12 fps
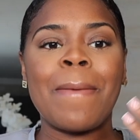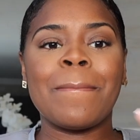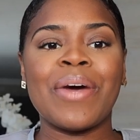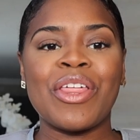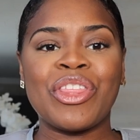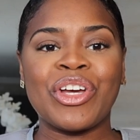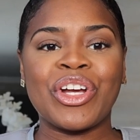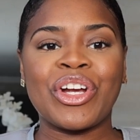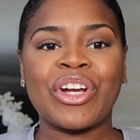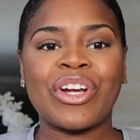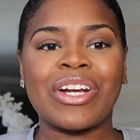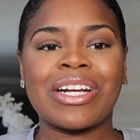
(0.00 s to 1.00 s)

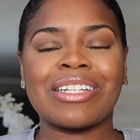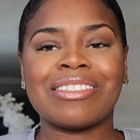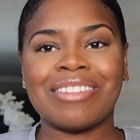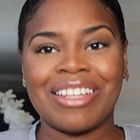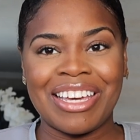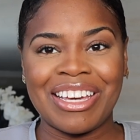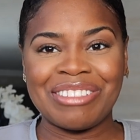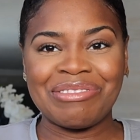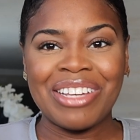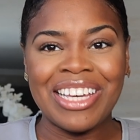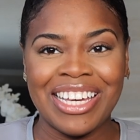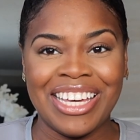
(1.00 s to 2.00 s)
mother, again,
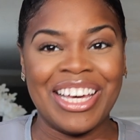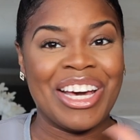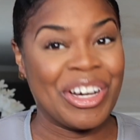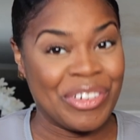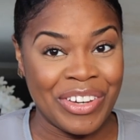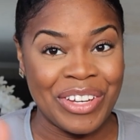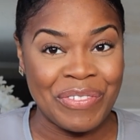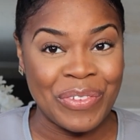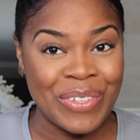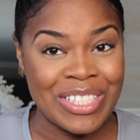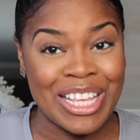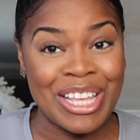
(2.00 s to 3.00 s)
a great
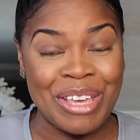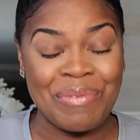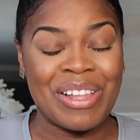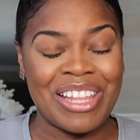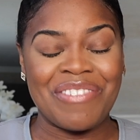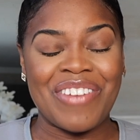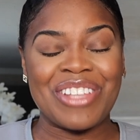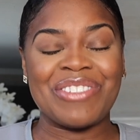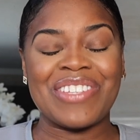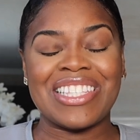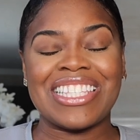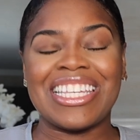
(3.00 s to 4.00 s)
influencer in my life, as you
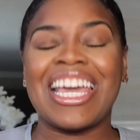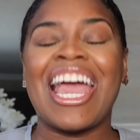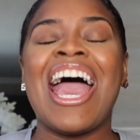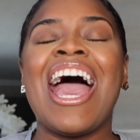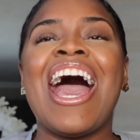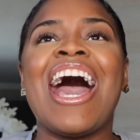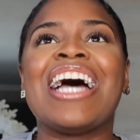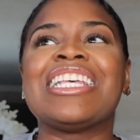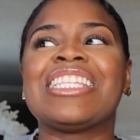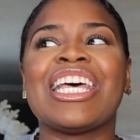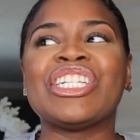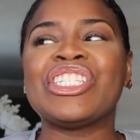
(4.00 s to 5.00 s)
can see,
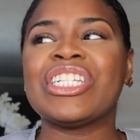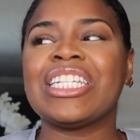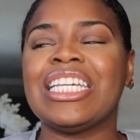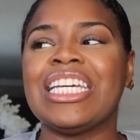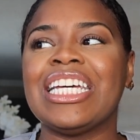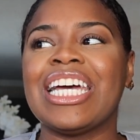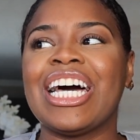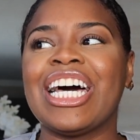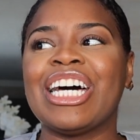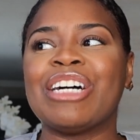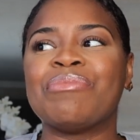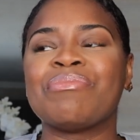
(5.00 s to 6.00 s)
essentially
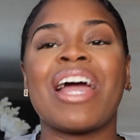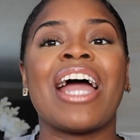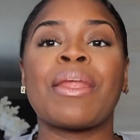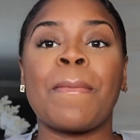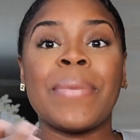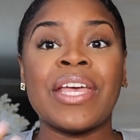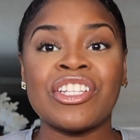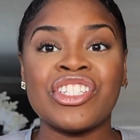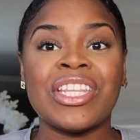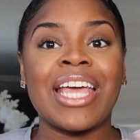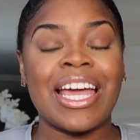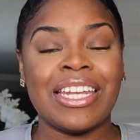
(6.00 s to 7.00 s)
kind of
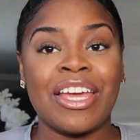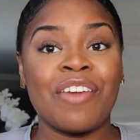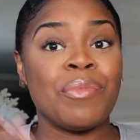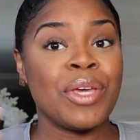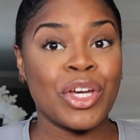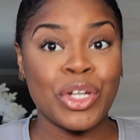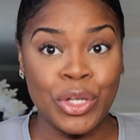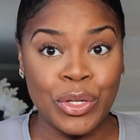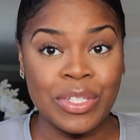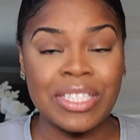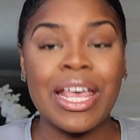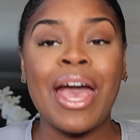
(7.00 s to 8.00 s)
pitched the idea of being a
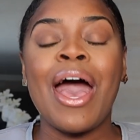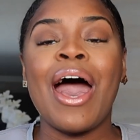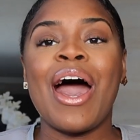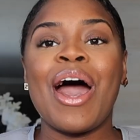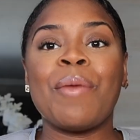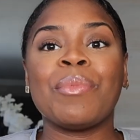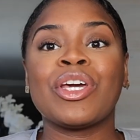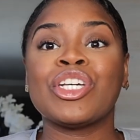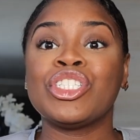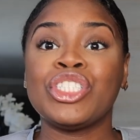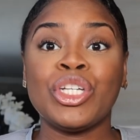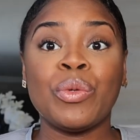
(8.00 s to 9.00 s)
nurse because
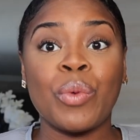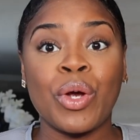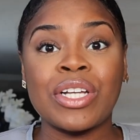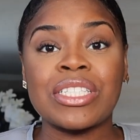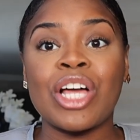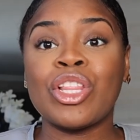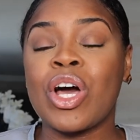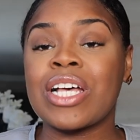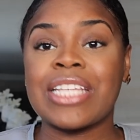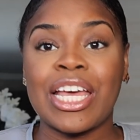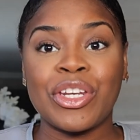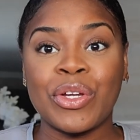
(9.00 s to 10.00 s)
she worked
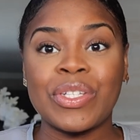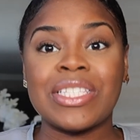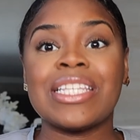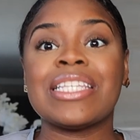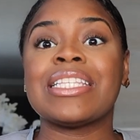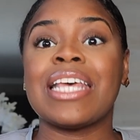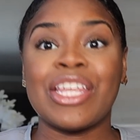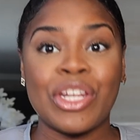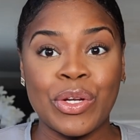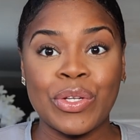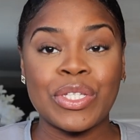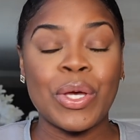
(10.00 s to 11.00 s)
alongside nurses in a
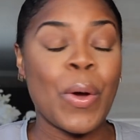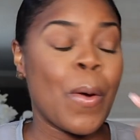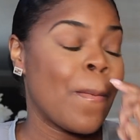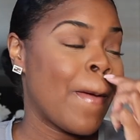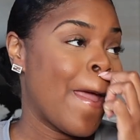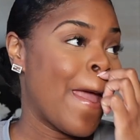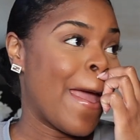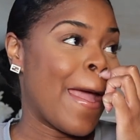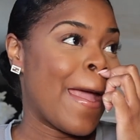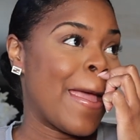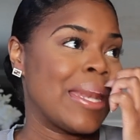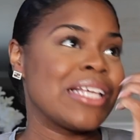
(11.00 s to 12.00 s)
nursing home,
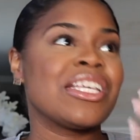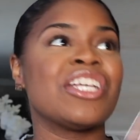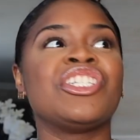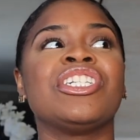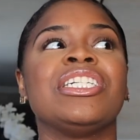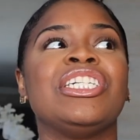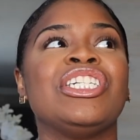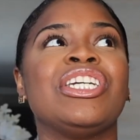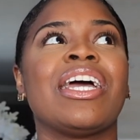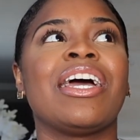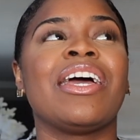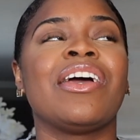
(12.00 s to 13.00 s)
and essentially
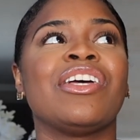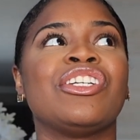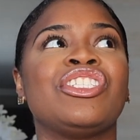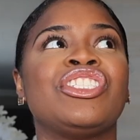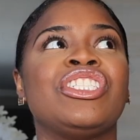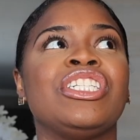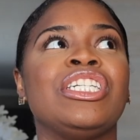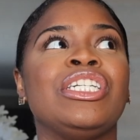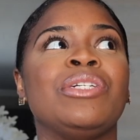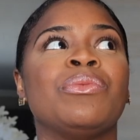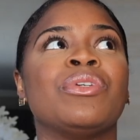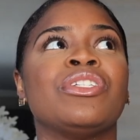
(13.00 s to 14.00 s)

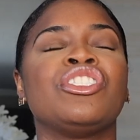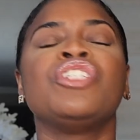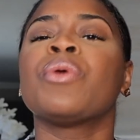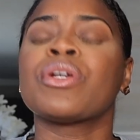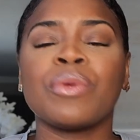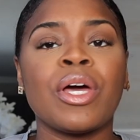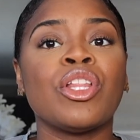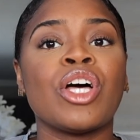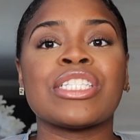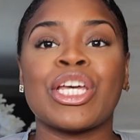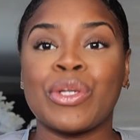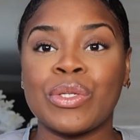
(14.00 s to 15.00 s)
she worked
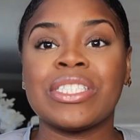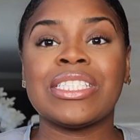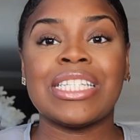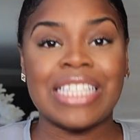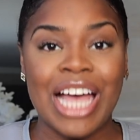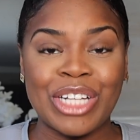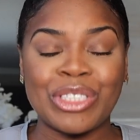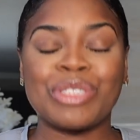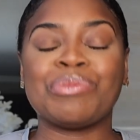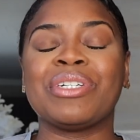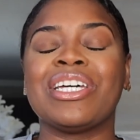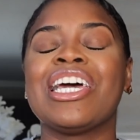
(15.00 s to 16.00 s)
alongside nurses and doctors,
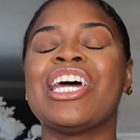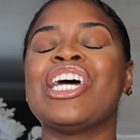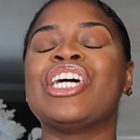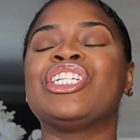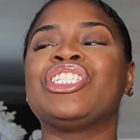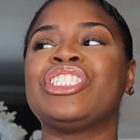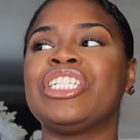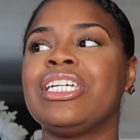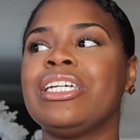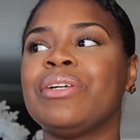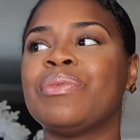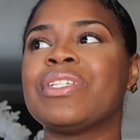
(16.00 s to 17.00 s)
but
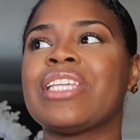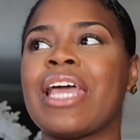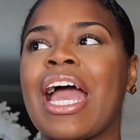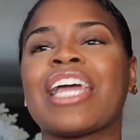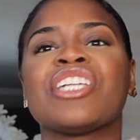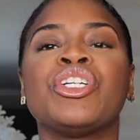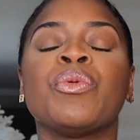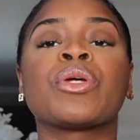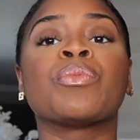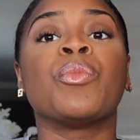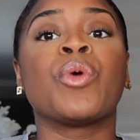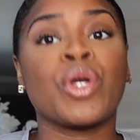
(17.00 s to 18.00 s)
she
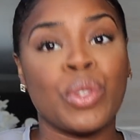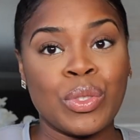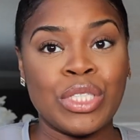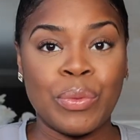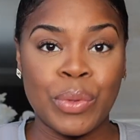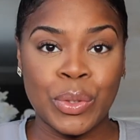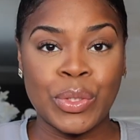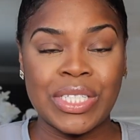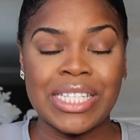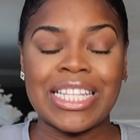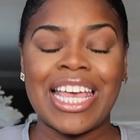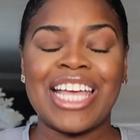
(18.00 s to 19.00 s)
worked more closely with
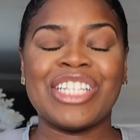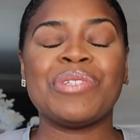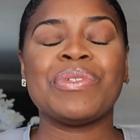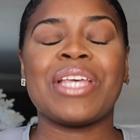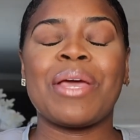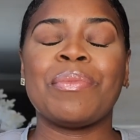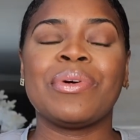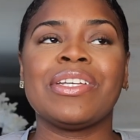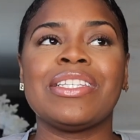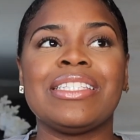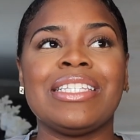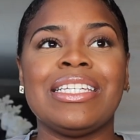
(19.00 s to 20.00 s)
nurses, and she was able to
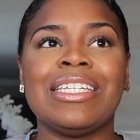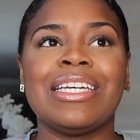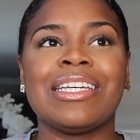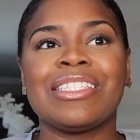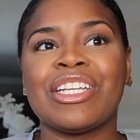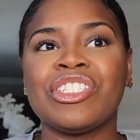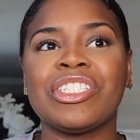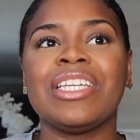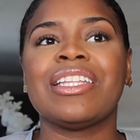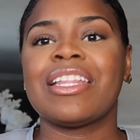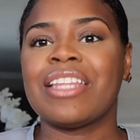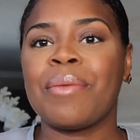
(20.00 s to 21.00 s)
see essentially
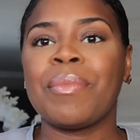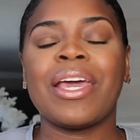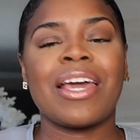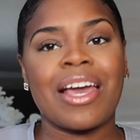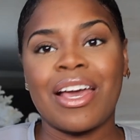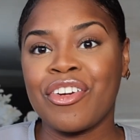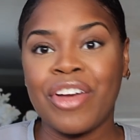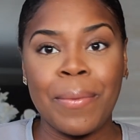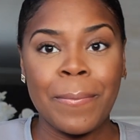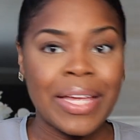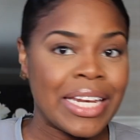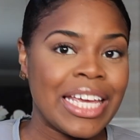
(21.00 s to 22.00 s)
that they make great
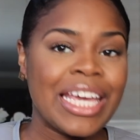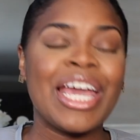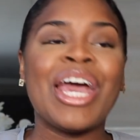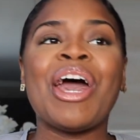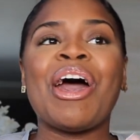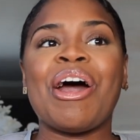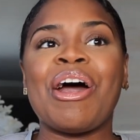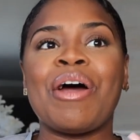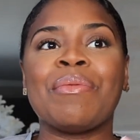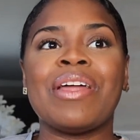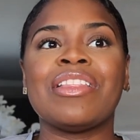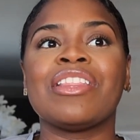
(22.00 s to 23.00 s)
money,
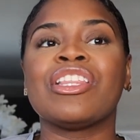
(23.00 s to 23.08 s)
and